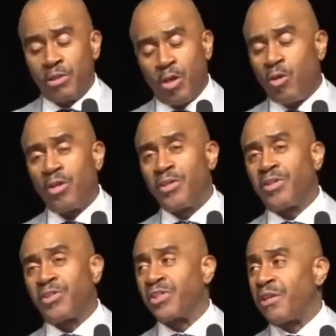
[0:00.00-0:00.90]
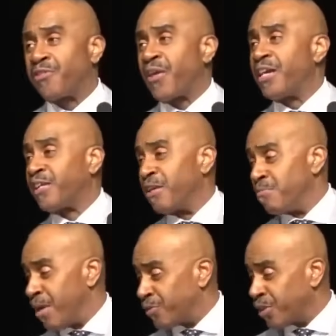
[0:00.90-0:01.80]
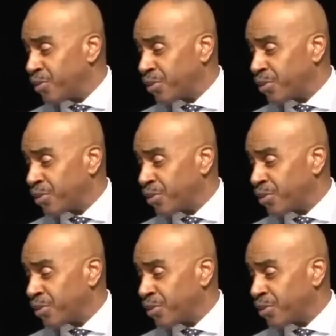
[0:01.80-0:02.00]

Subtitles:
Do you know that this is a thinking message?